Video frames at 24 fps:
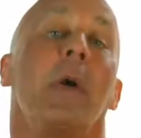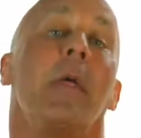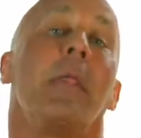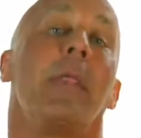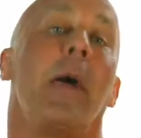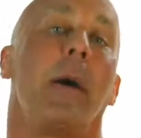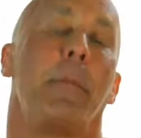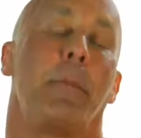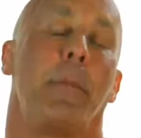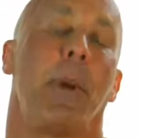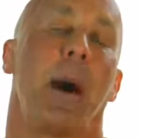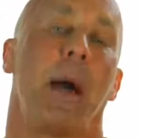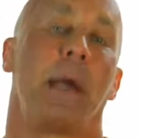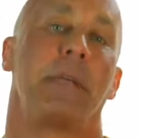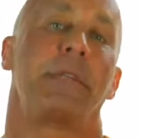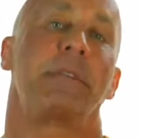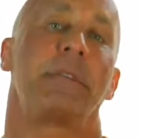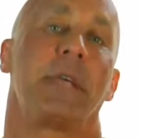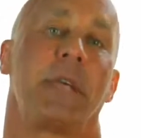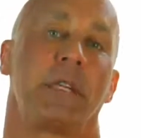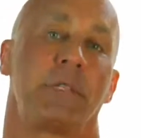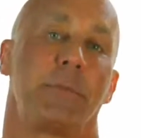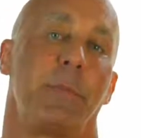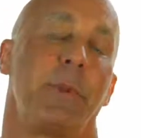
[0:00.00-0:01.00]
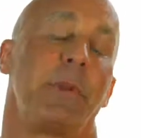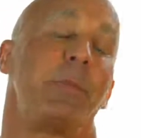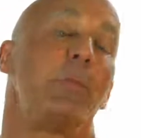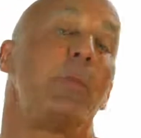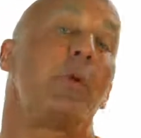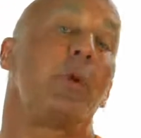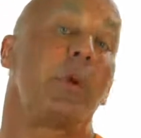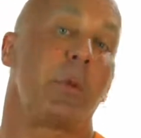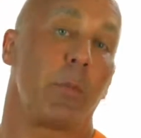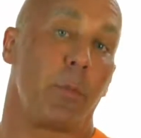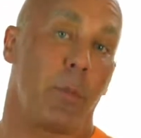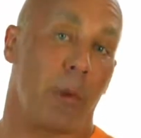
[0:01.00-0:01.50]
That mindset's been
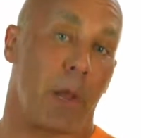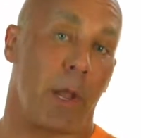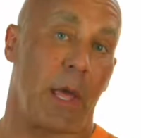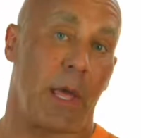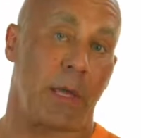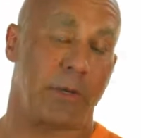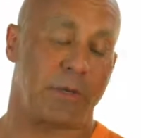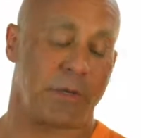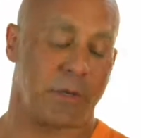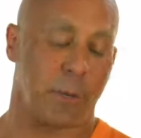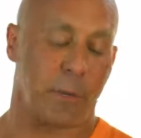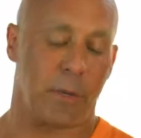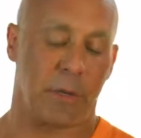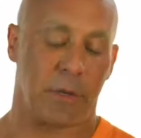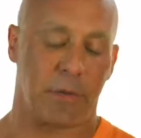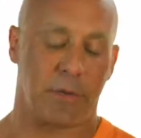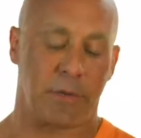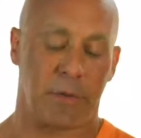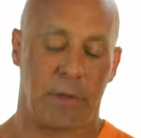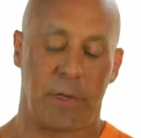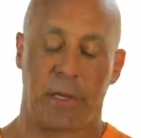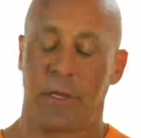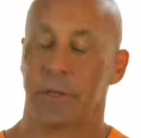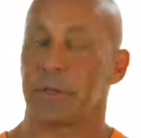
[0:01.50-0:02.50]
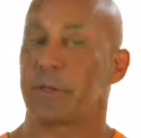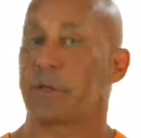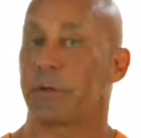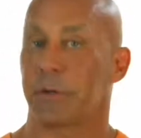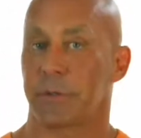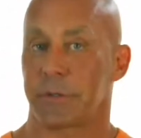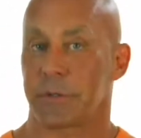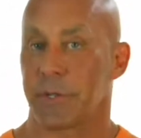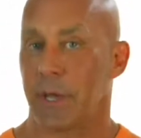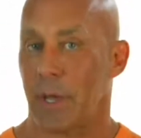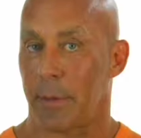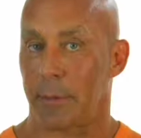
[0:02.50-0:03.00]
put in place to benefit
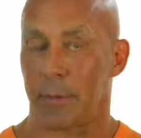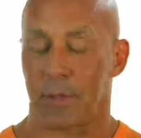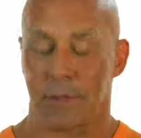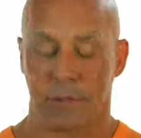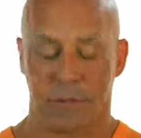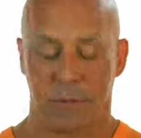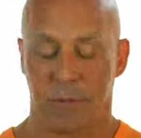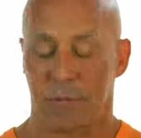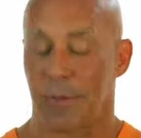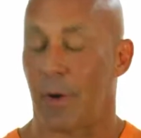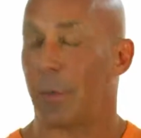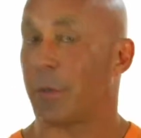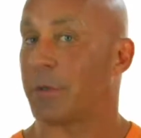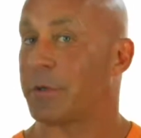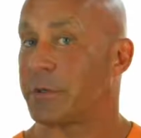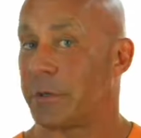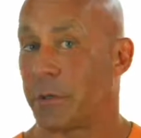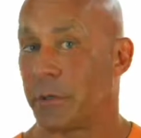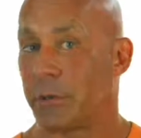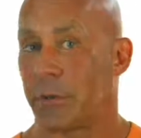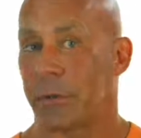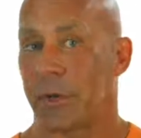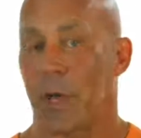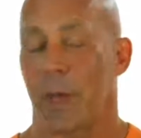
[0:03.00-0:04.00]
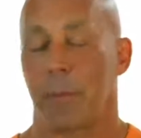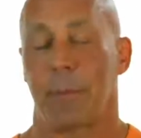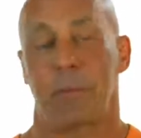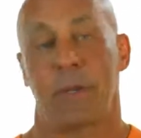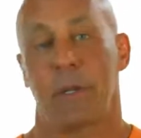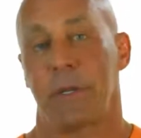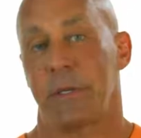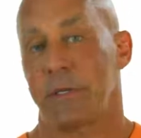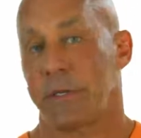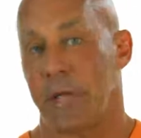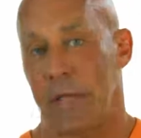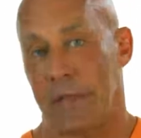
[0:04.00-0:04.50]
insurance companies and pharmaceutical
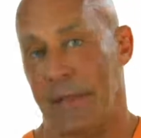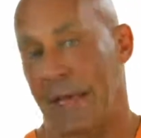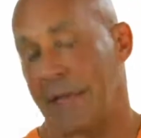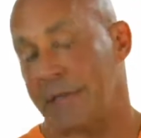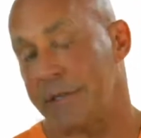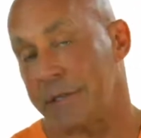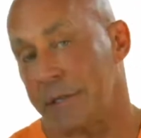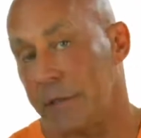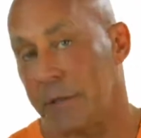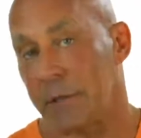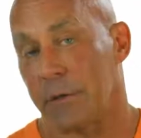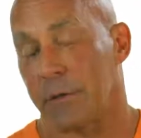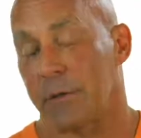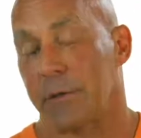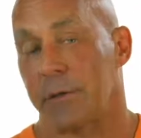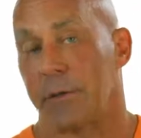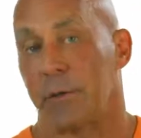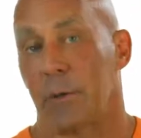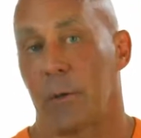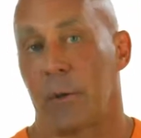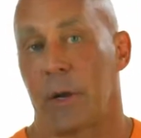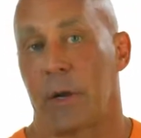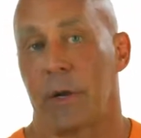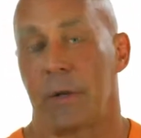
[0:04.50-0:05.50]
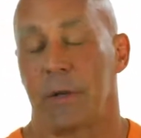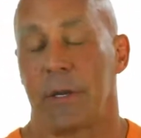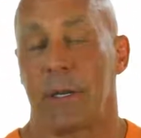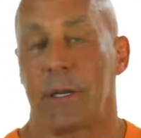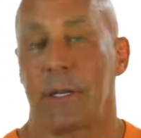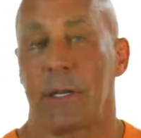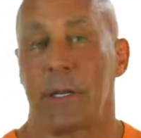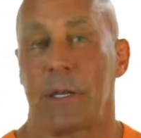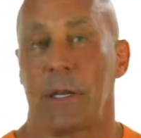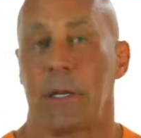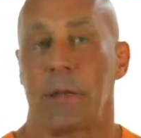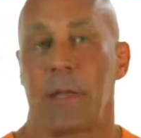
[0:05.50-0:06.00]
companies, and that's the end of the story. I don't need
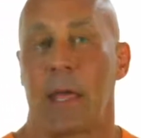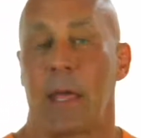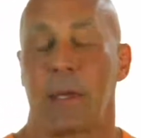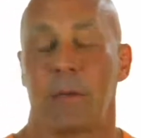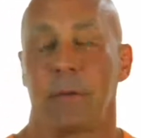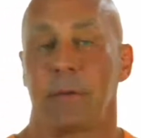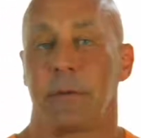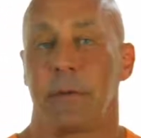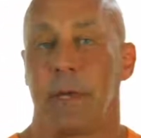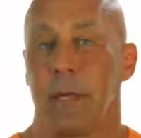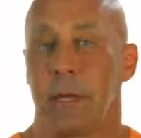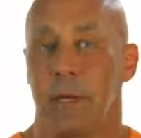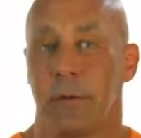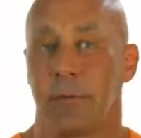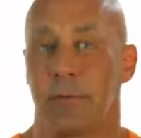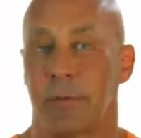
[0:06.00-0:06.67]
to get in that any